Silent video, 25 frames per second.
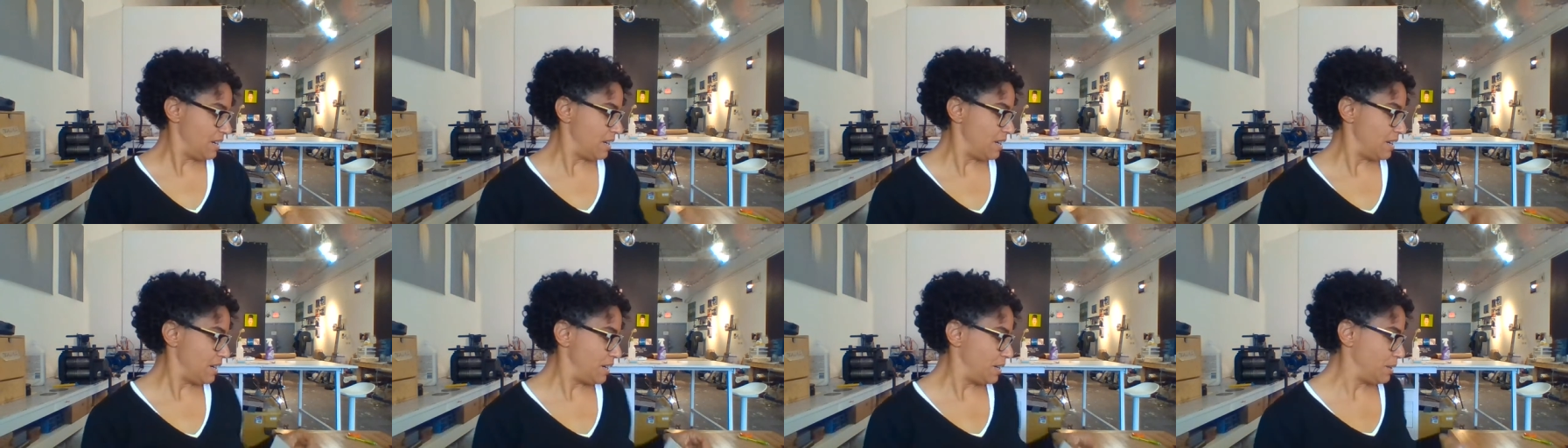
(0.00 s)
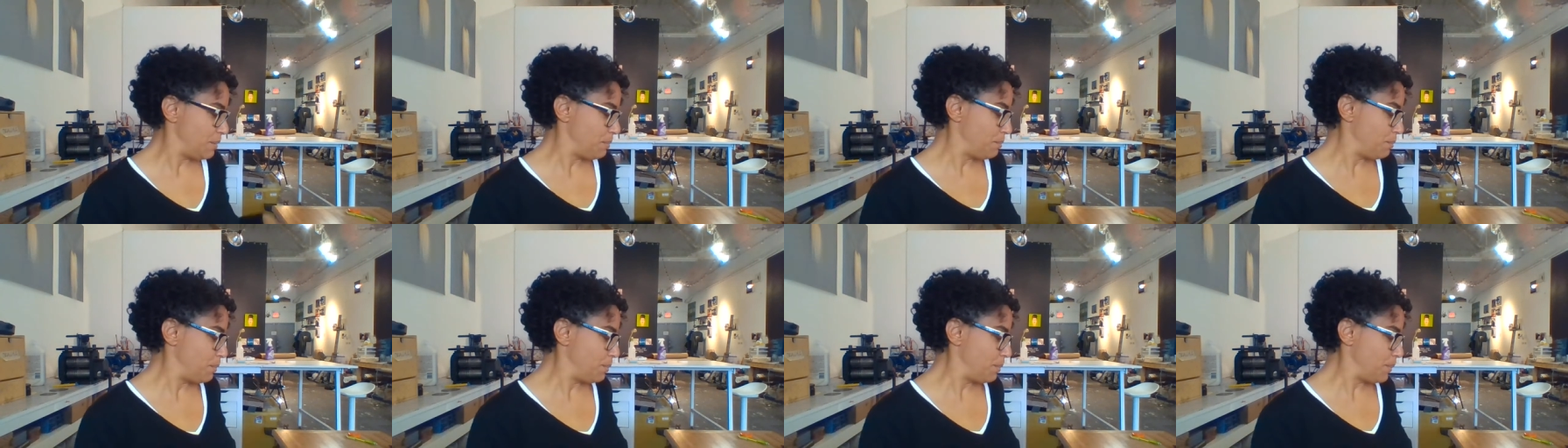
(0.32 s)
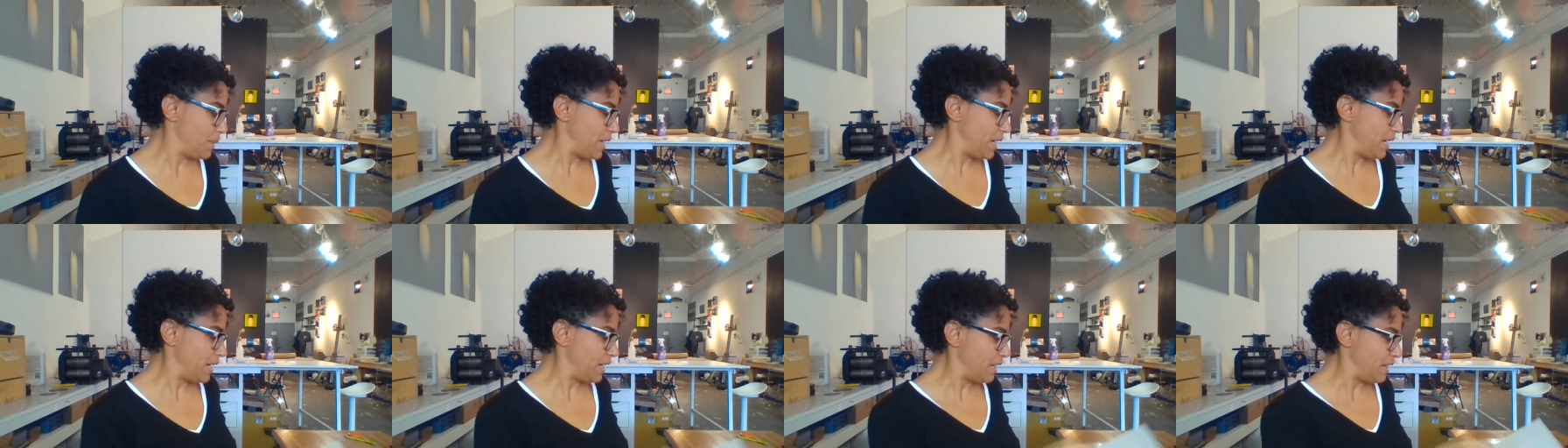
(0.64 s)

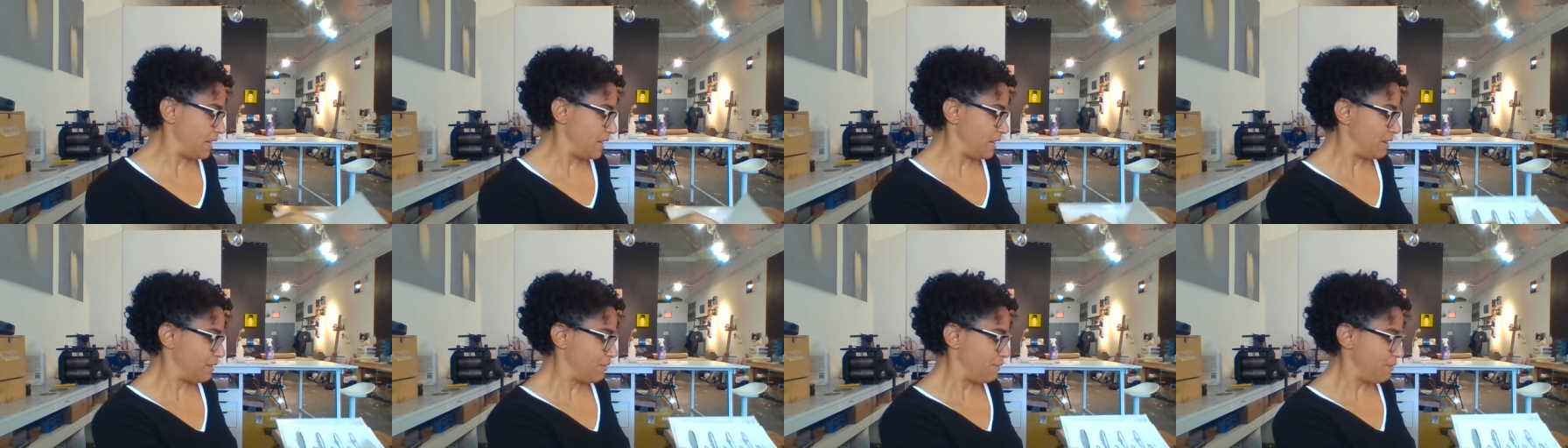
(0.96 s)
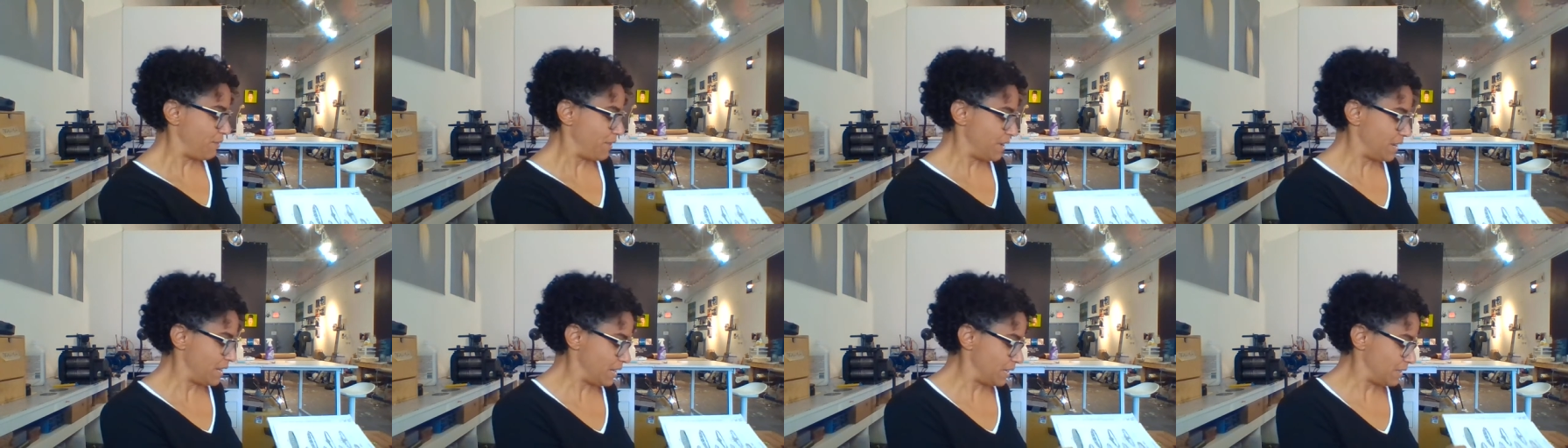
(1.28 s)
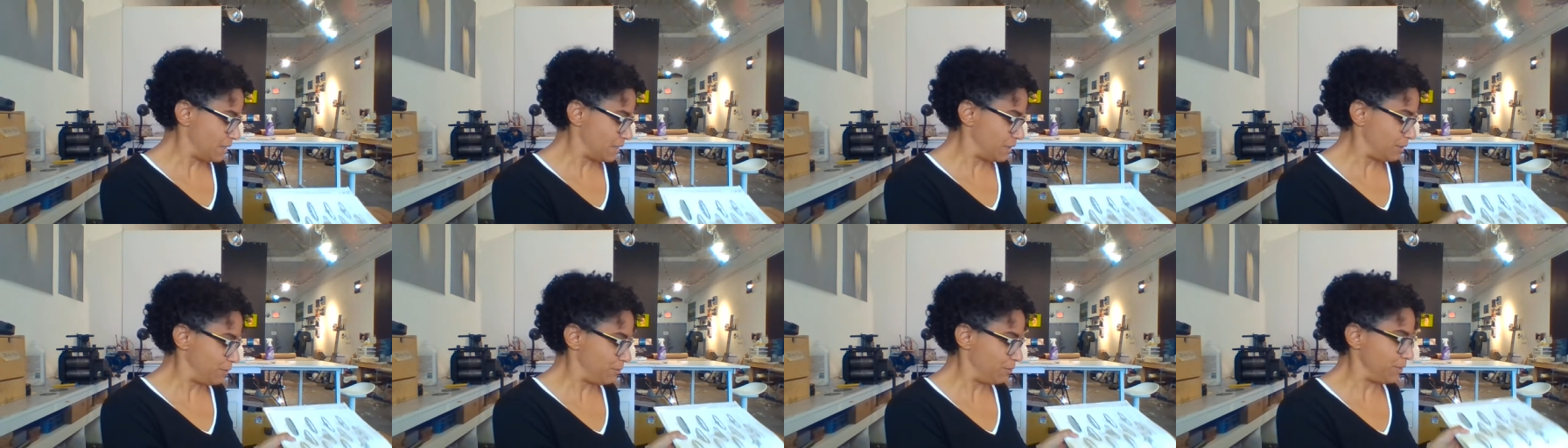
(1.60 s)
I kind of think
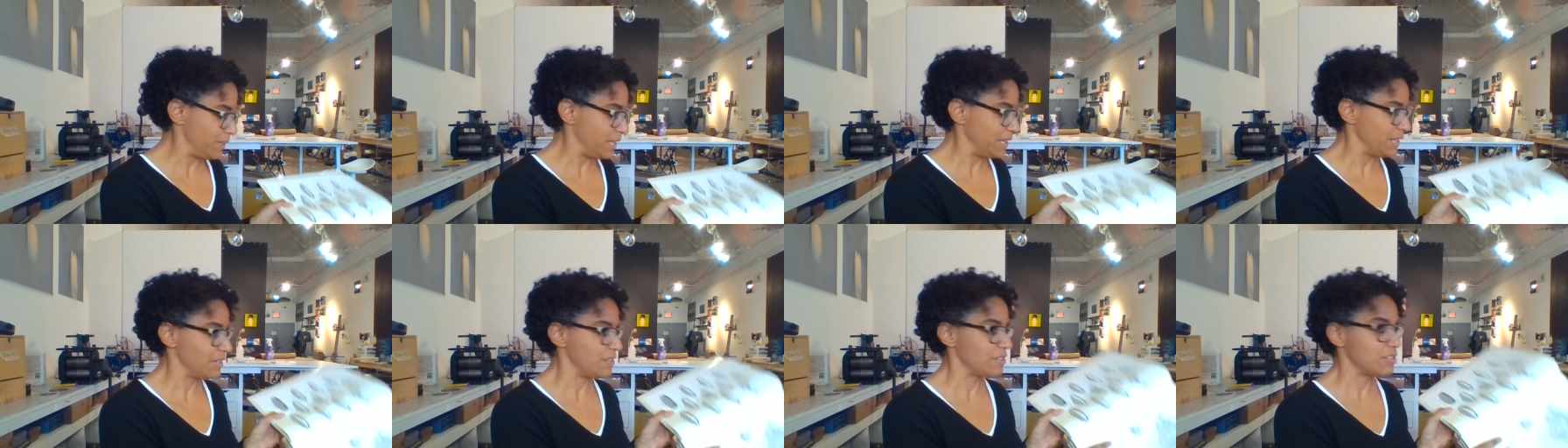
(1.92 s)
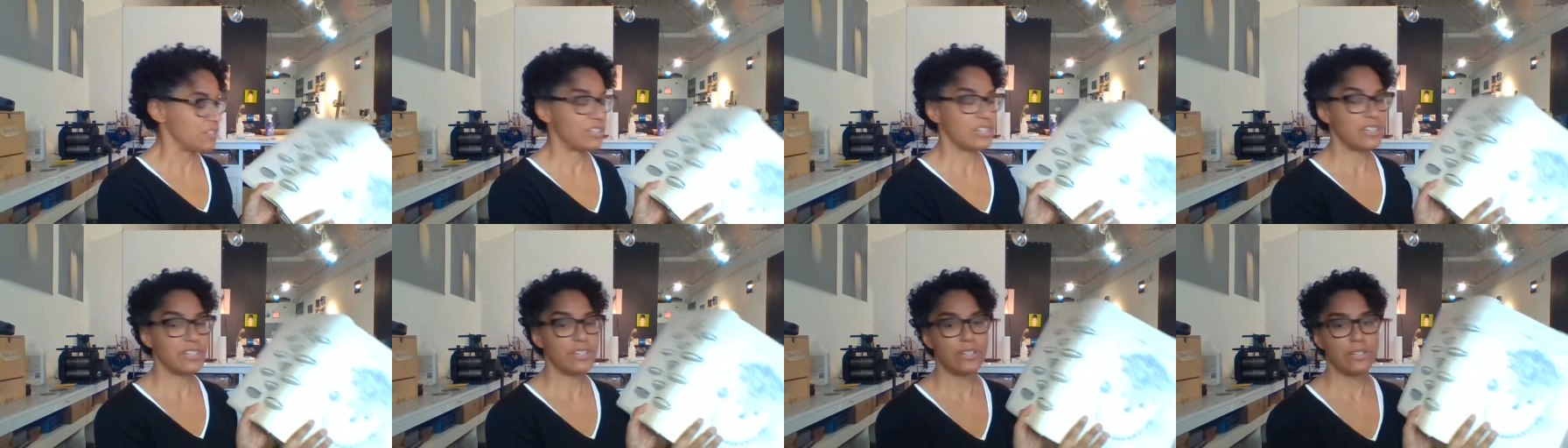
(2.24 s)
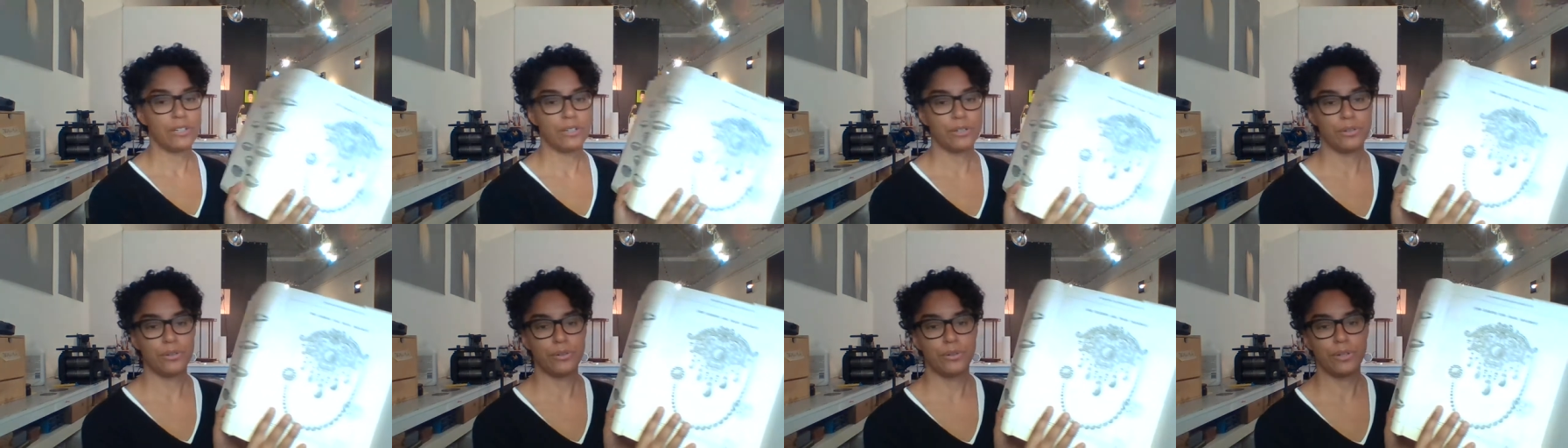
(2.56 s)
it's fun
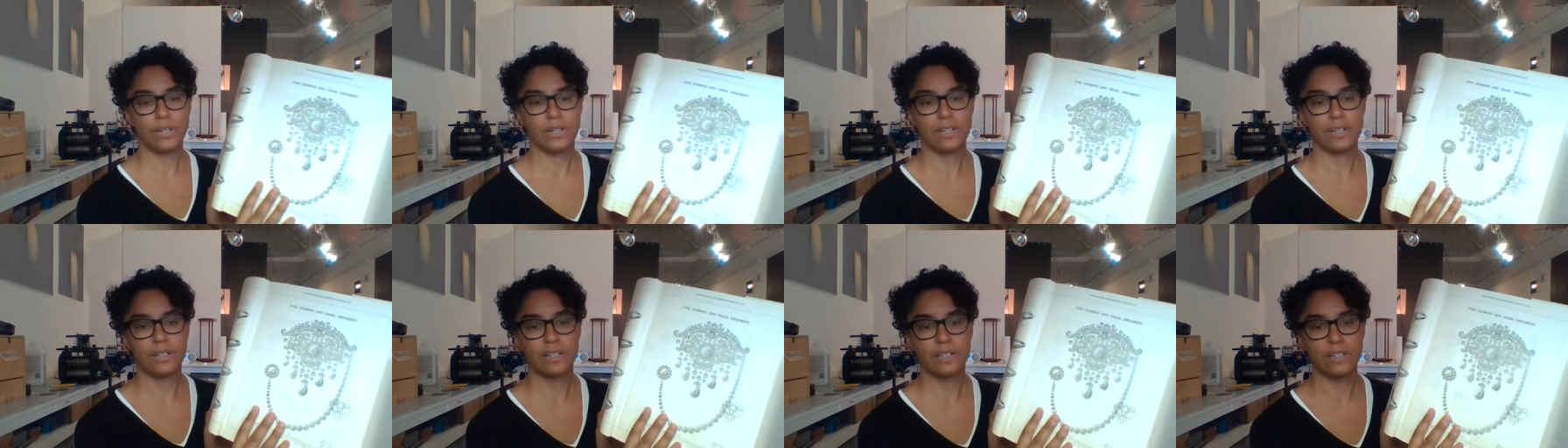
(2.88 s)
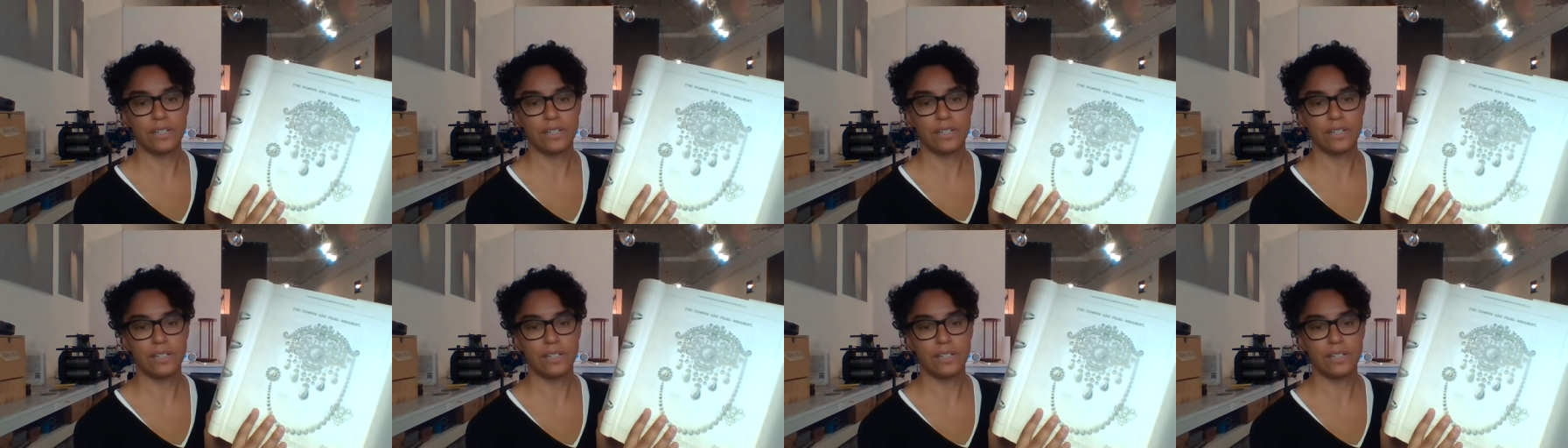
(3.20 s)
to